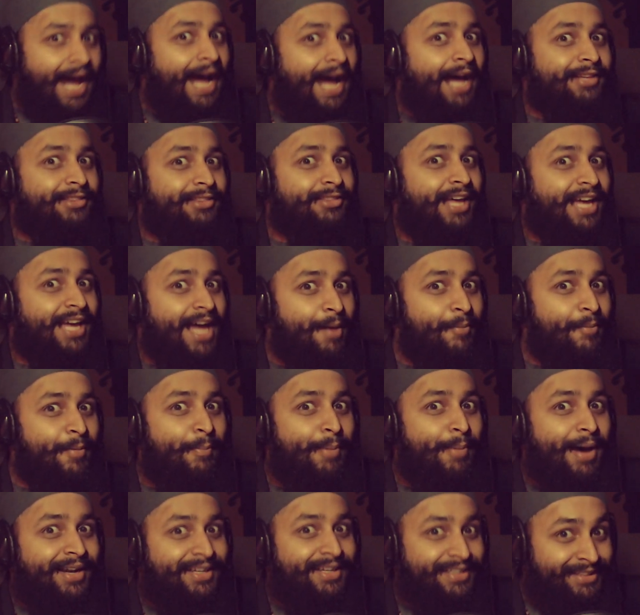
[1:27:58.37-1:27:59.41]
Like, I'm
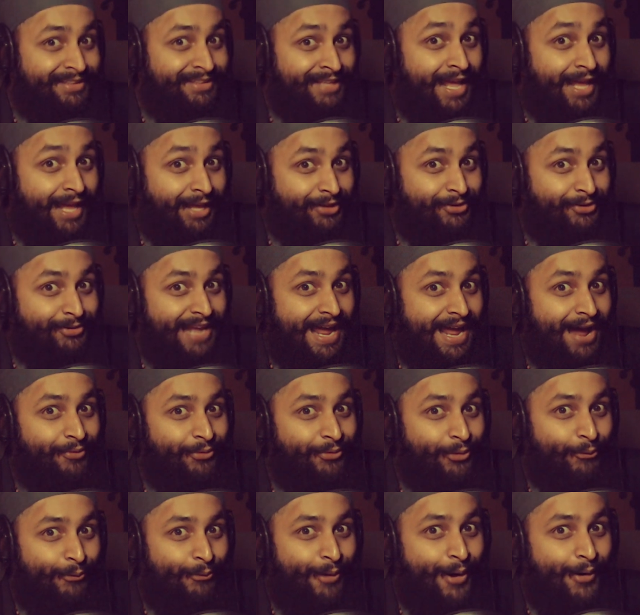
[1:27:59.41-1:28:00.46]
about to take you down
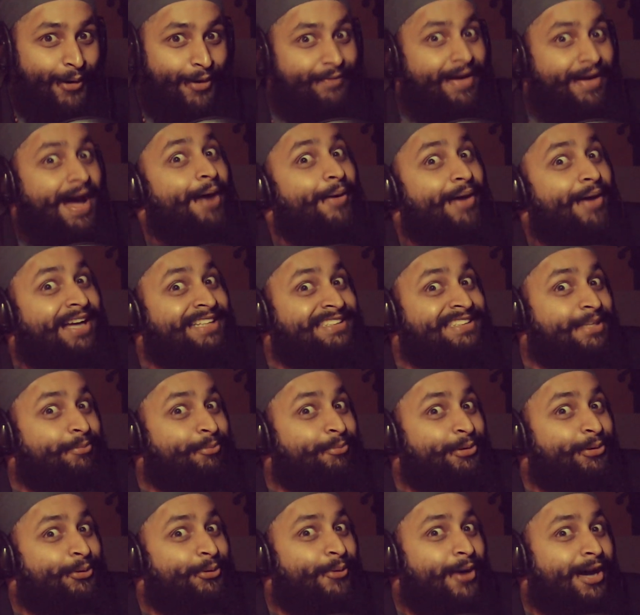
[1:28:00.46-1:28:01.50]
the road of how I
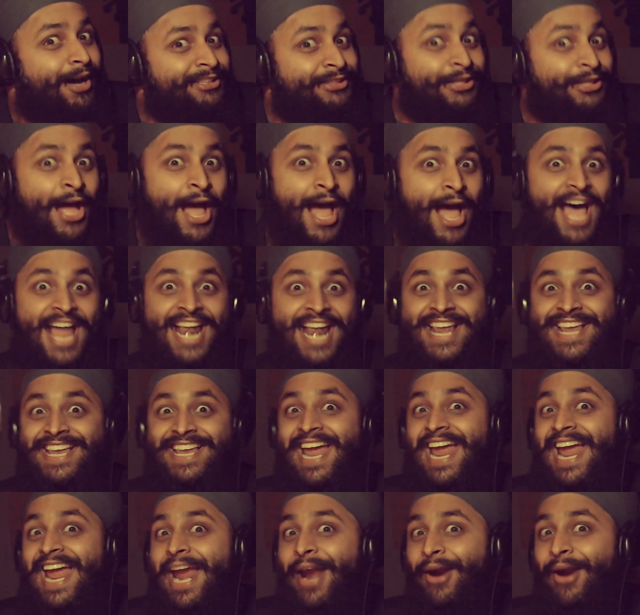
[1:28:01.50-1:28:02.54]
accepted to watch
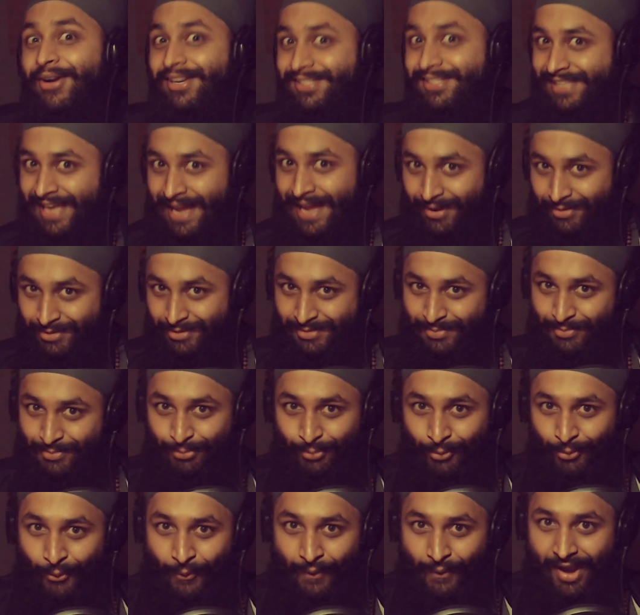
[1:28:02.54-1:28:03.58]
Terrace House,
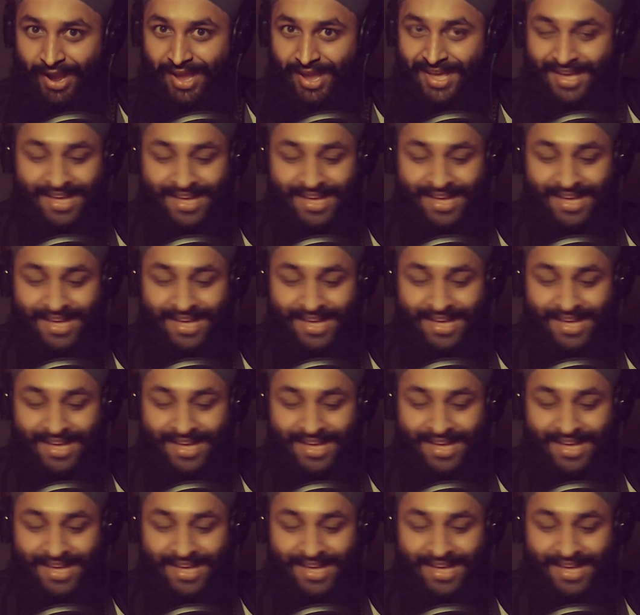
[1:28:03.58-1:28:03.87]
boy.